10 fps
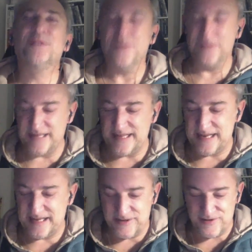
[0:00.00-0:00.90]
de
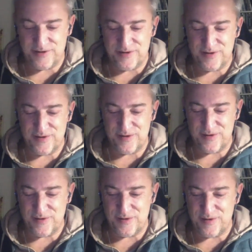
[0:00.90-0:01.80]
Tonquédec
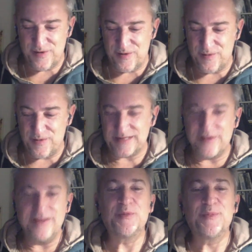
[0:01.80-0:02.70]
was
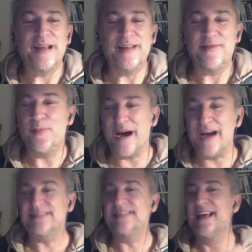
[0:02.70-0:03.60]
going to play the
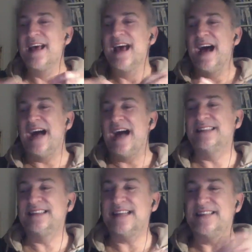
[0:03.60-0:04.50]
part, I
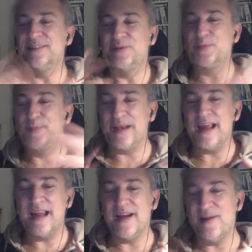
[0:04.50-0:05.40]
decided to
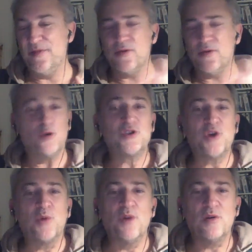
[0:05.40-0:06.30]
play on the
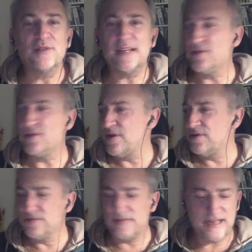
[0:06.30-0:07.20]
ressemblance. I don't know
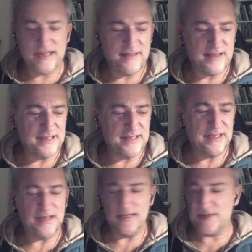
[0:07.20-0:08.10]
how you say that in
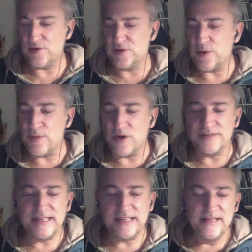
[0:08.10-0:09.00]
English,
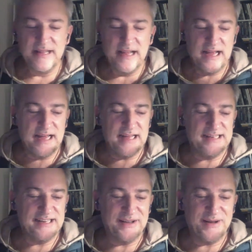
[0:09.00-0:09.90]
ressemblance.
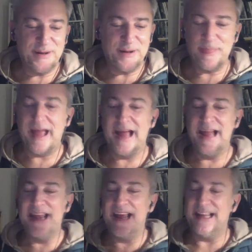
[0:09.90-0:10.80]
And
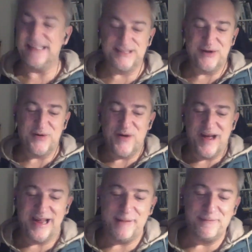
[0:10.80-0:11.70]
so
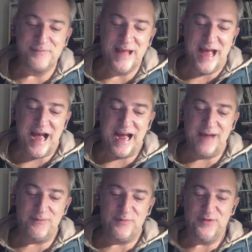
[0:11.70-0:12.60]

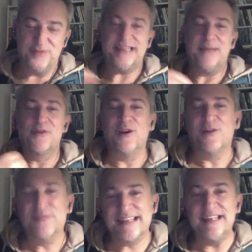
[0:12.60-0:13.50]
I put the same
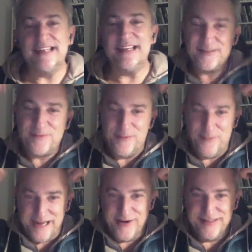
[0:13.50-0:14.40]
clothes,
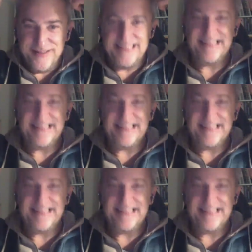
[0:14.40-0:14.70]
we cut his